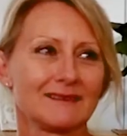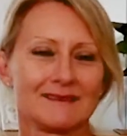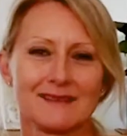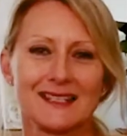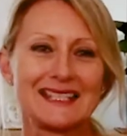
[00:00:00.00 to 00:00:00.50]

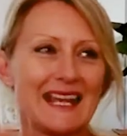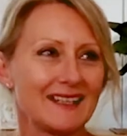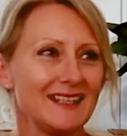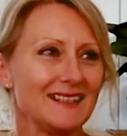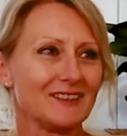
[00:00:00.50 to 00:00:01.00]

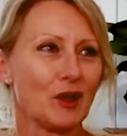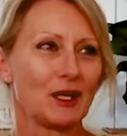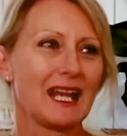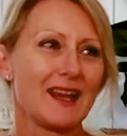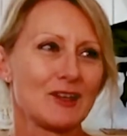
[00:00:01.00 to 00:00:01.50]
sunny
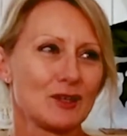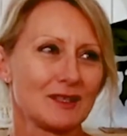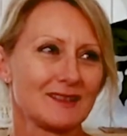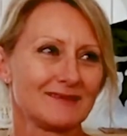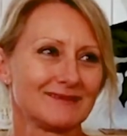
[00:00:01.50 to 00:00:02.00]

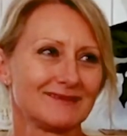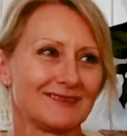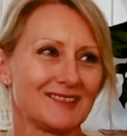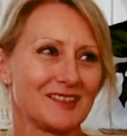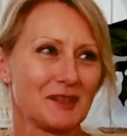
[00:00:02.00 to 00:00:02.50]
location,
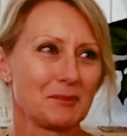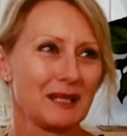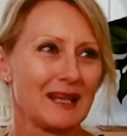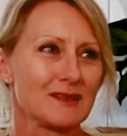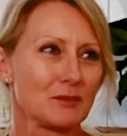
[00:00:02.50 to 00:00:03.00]
because the
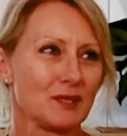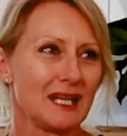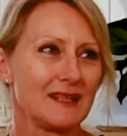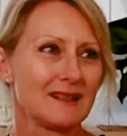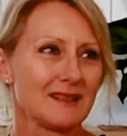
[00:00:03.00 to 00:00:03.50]
plants will
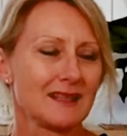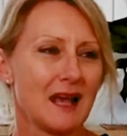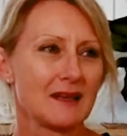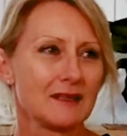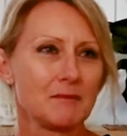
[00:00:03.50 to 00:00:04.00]
need the
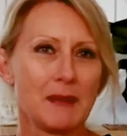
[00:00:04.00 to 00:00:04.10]
sun, and maybe